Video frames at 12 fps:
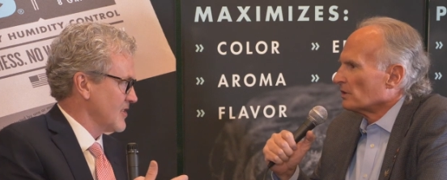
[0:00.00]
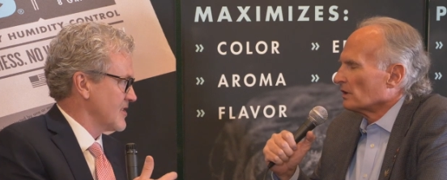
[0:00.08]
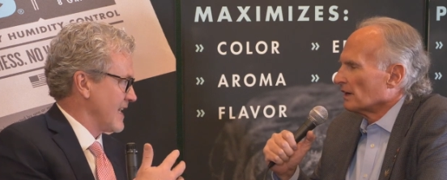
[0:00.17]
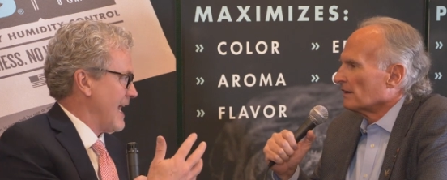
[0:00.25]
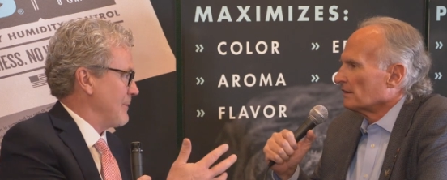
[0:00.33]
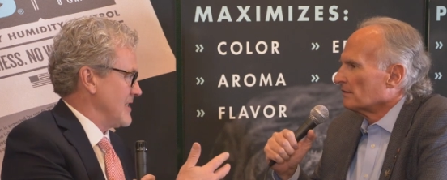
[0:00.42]
Speaker 1: well, it's
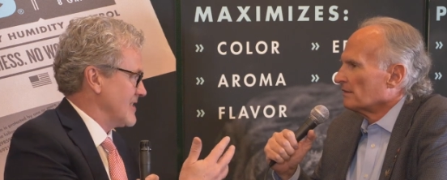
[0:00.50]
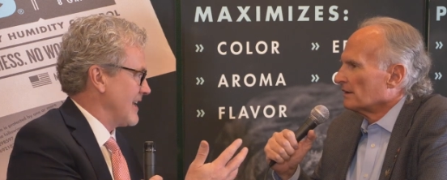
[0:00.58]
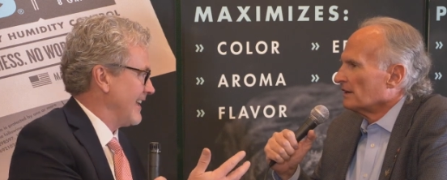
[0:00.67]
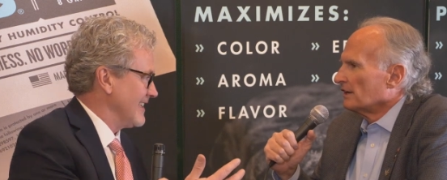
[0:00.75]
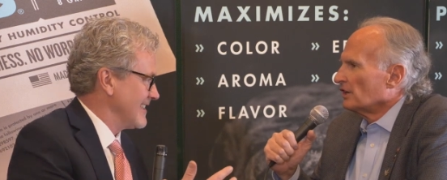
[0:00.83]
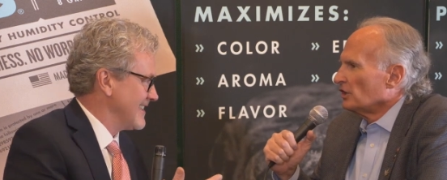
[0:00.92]
common
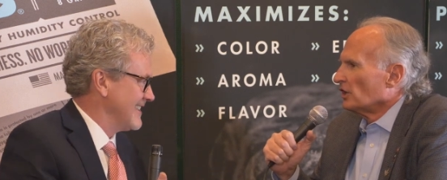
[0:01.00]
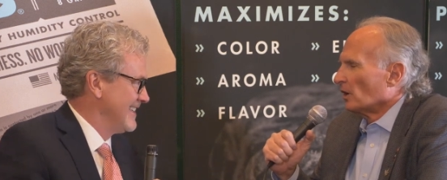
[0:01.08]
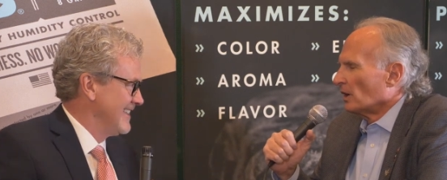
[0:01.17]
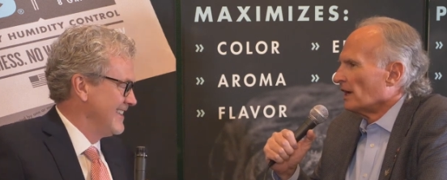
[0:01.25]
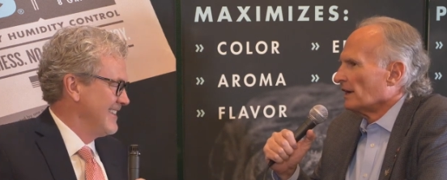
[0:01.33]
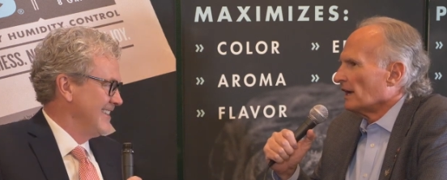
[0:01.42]
sense. You
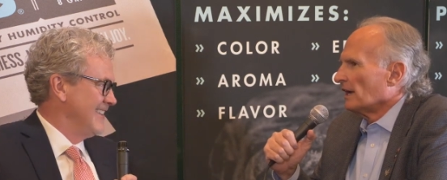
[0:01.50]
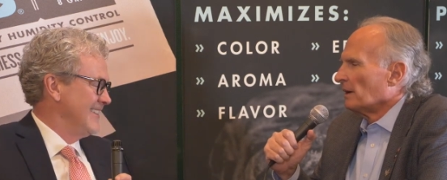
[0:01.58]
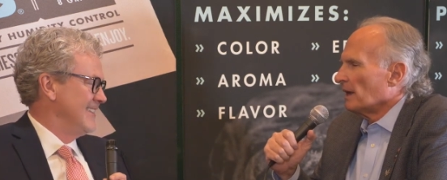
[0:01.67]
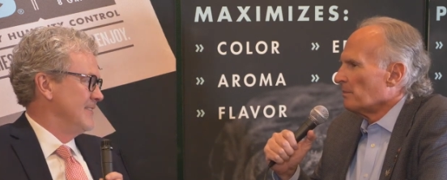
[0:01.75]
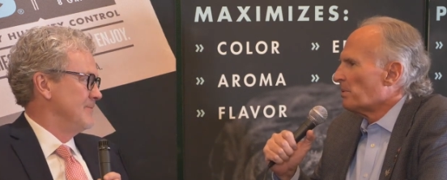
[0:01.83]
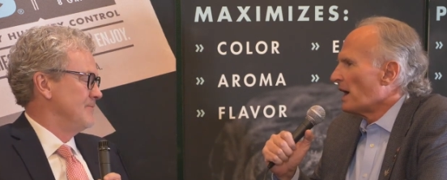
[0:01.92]
know, and, and,
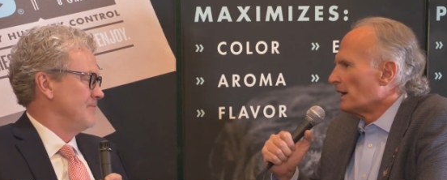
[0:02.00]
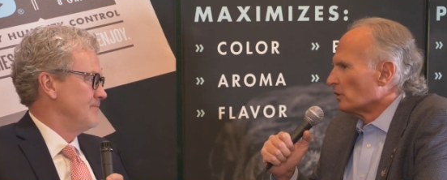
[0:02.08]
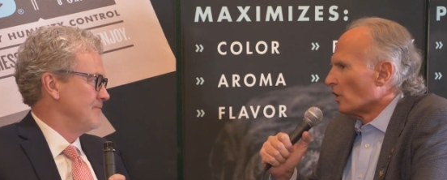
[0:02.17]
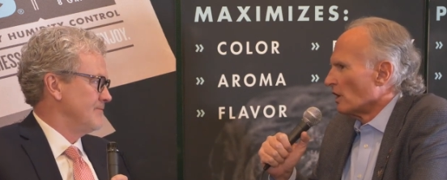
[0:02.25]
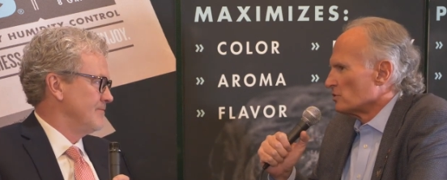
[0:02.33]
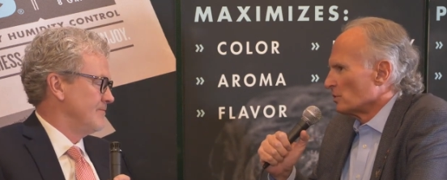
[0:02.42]
and by and
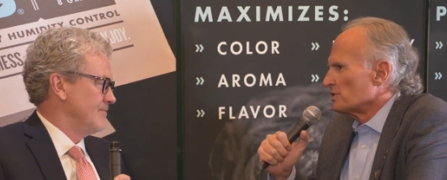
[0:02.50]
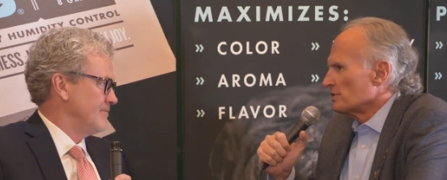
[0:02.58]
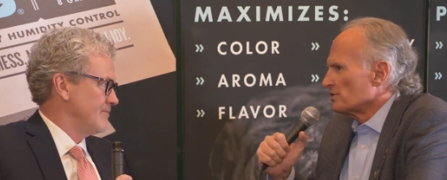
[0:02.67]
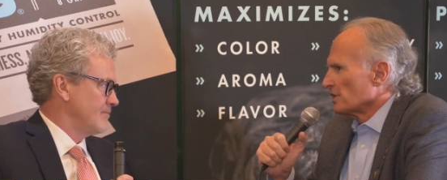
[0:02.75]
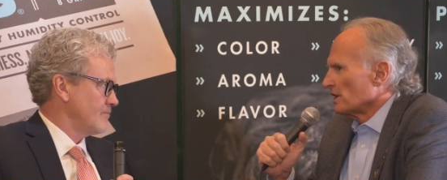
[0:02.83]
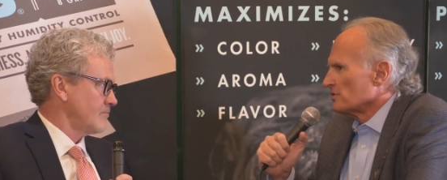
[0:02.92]
large, what you
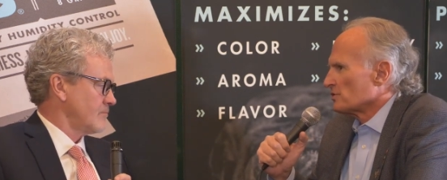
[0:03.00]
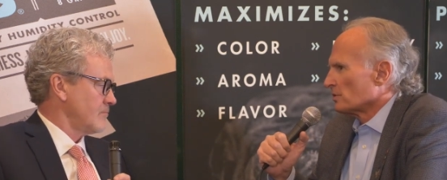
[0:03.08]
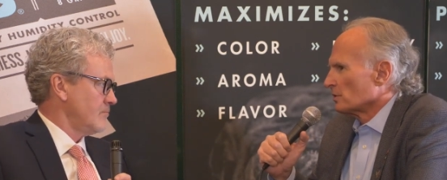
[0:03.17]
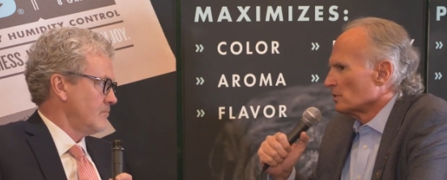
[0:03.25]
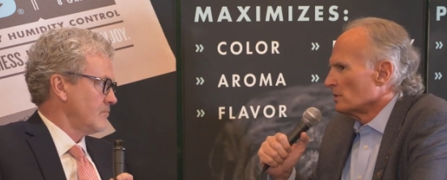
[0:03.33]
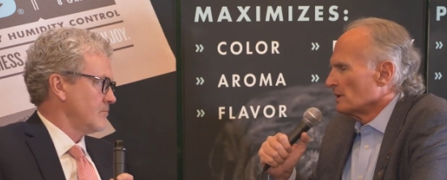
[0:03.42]
say is
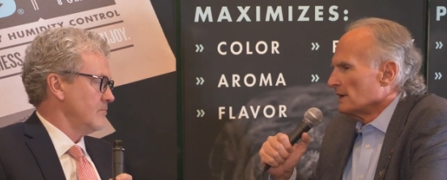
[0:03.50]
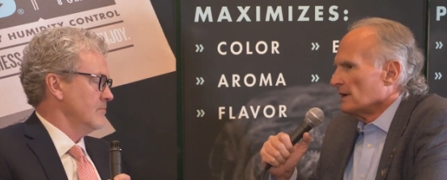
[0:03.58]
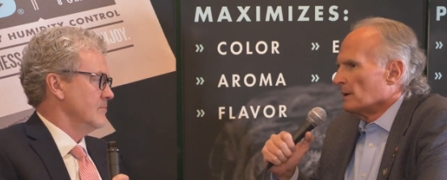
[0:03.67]
true.